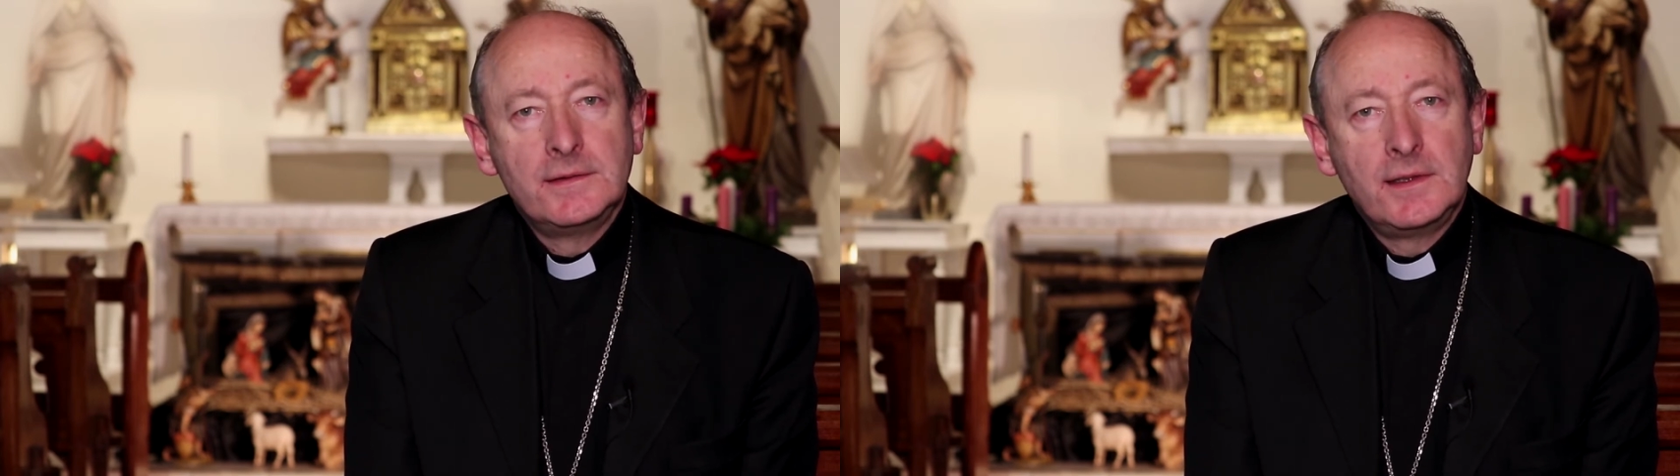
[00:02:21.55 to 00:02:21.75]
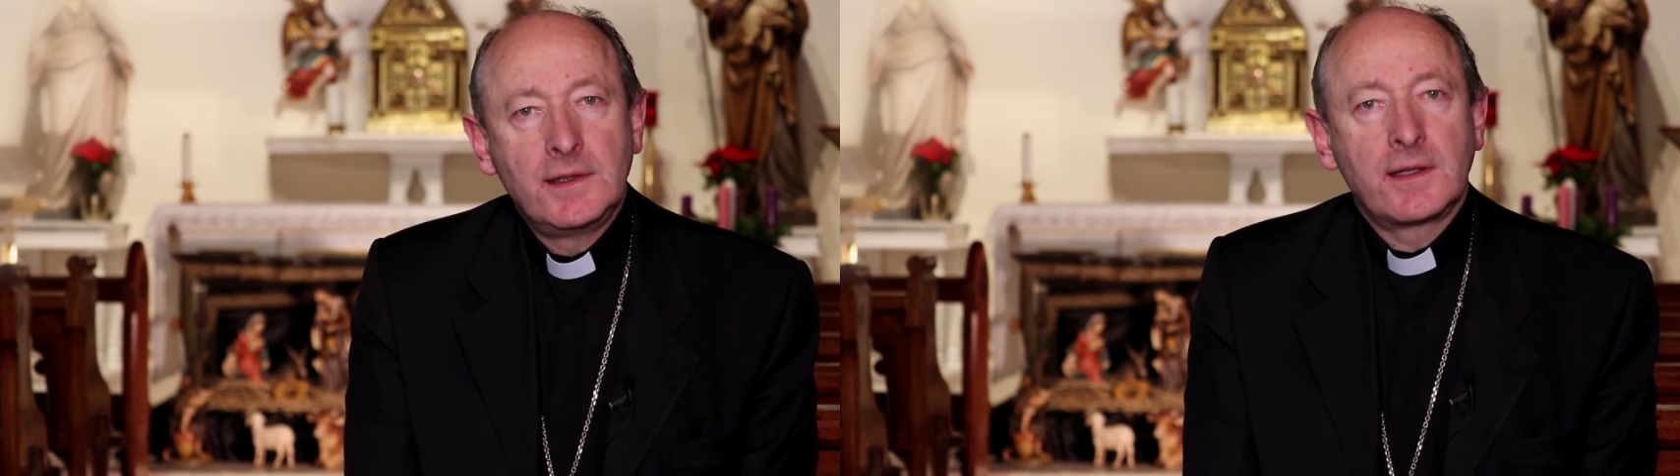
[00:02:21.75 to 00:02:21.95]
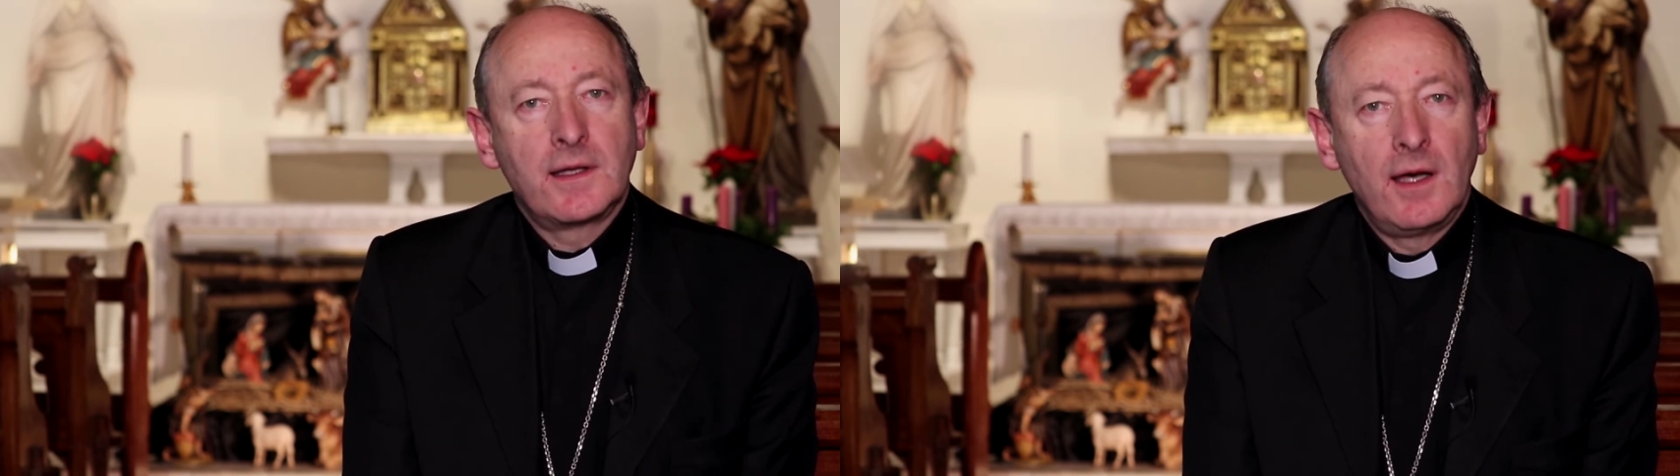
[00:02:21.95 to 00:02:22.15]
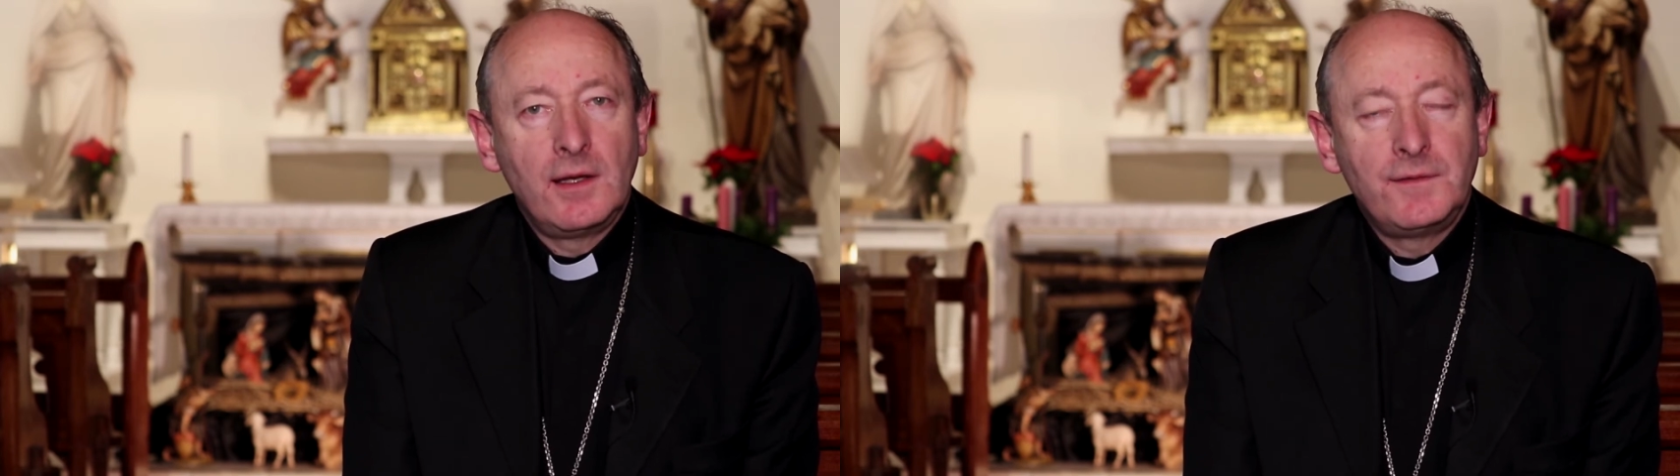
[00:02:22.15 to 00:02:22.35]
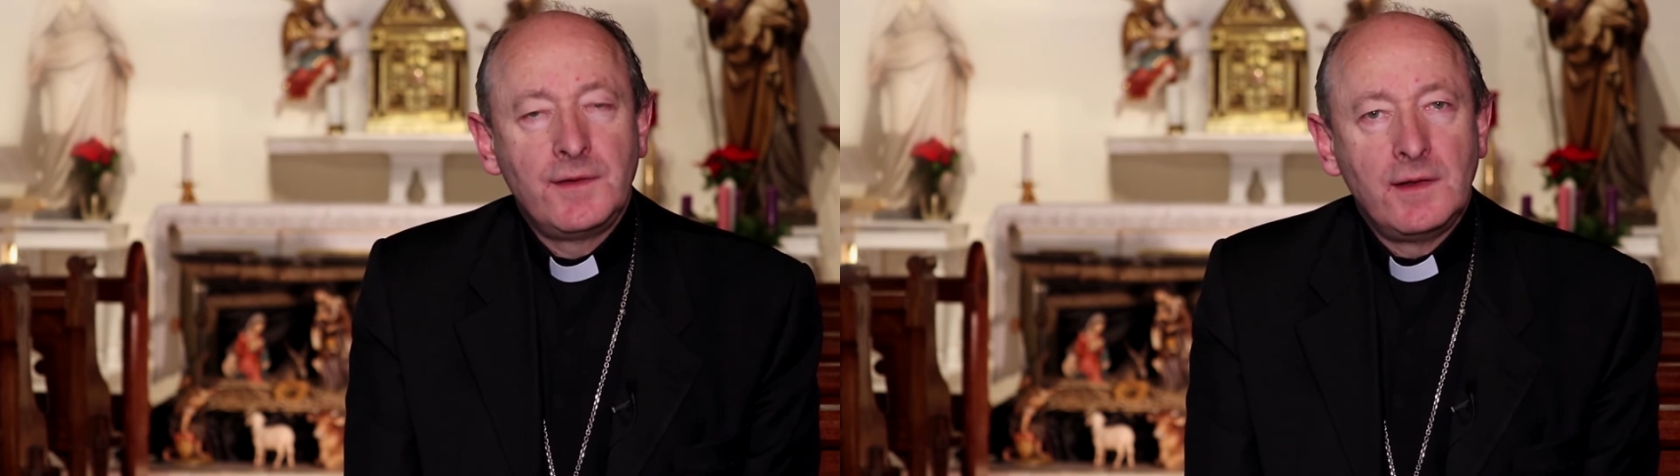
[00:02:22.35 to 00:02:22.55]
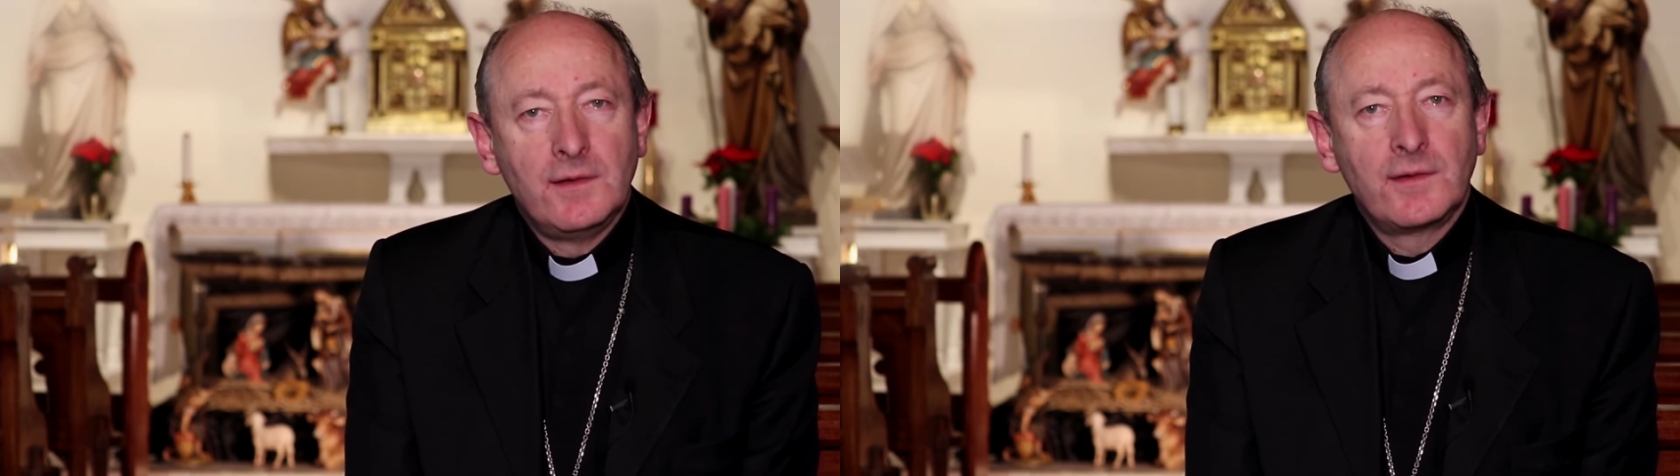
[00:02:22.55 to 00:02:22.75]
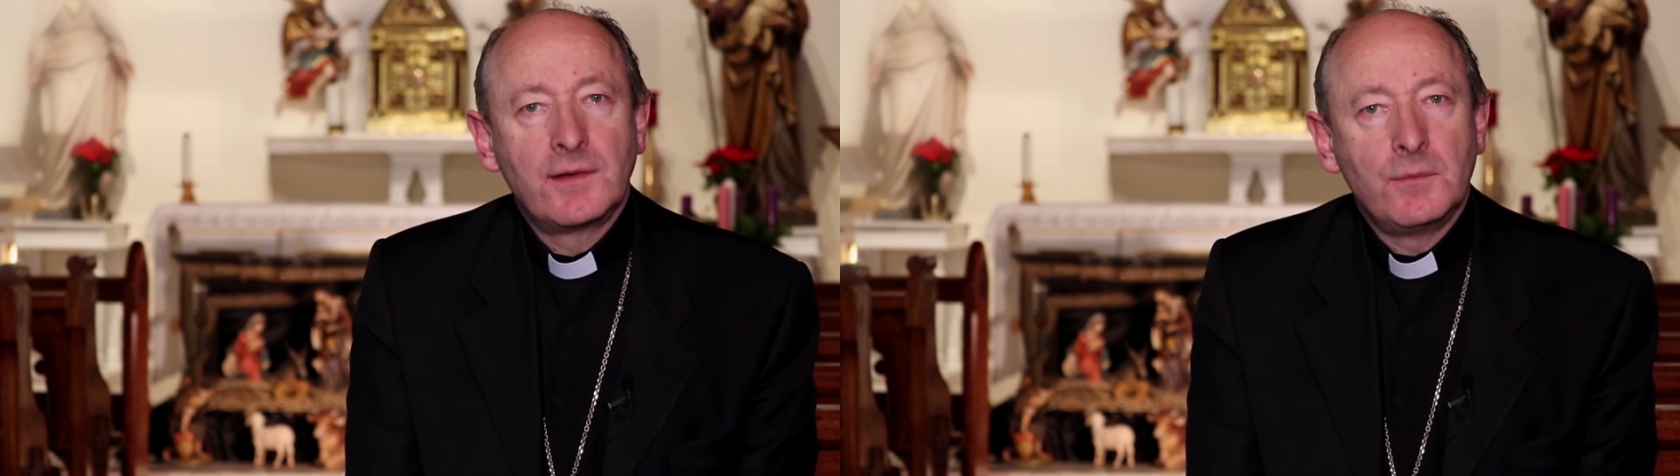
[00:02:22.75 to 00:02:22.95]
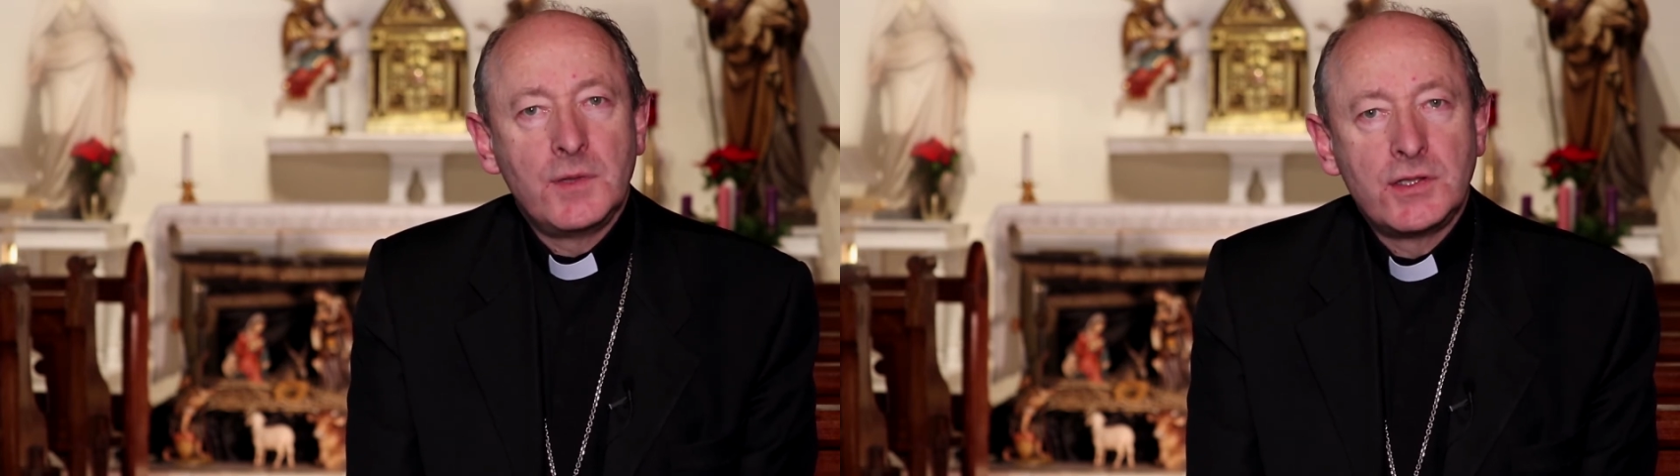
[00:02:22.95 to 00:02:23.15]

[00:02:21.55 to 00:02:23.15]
and the confidence that we